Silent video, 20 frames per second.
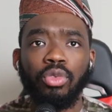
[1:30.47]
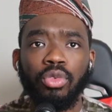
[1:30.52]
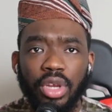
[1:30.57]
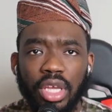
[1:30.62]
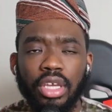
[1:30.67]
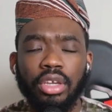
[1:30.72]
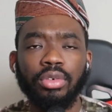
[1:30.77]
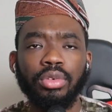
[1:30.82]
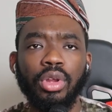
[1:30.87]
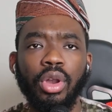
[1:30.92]

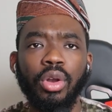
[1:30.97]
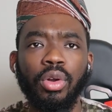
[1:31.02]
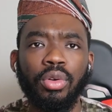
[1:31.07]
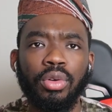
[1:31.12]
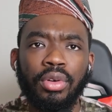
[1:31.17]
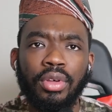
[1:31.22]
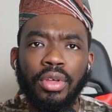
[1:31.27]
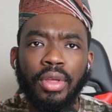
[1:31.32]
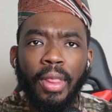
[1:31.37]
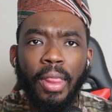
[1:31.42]
real,
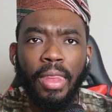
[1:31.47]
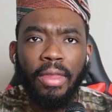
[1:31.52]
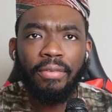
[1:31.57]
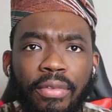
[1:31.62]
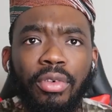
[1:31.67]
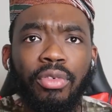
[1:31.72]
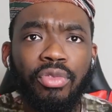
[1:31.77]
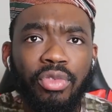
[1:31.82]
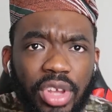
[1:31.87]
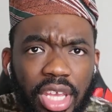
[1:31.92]
though.
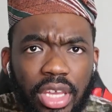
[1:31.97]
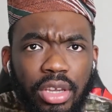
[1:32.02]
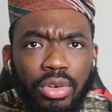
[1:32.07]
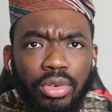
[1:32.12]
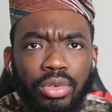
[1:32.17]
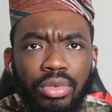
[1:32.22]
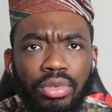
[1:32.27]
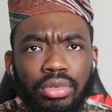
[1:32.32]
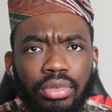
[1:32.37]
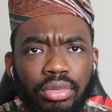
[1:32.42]
For
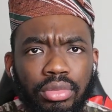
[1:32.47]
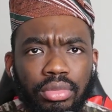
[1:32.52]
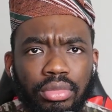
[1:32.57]
real.